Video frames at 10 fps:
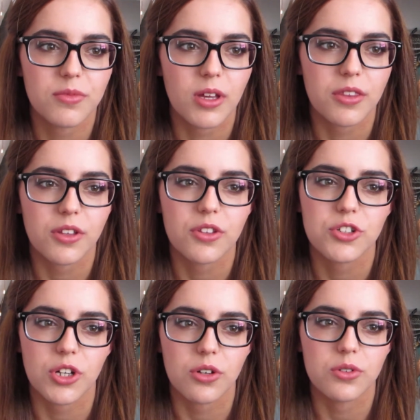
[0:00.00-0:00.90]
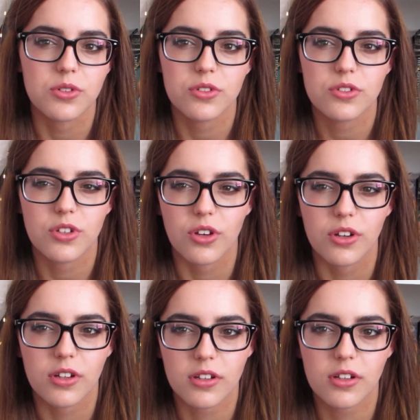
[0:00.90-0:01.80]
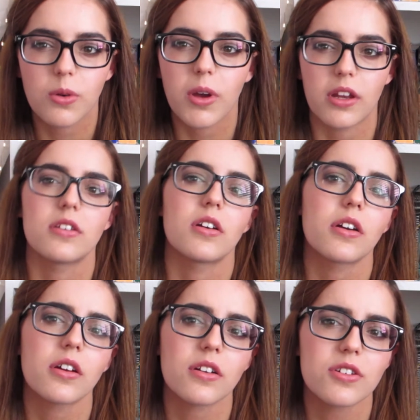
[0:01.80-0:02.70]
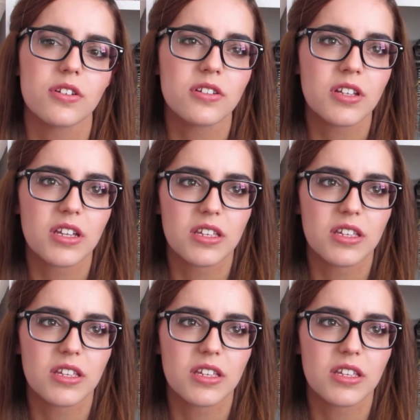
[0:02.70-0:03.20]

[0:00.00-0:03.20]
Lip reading: I think the show took quite a darker turn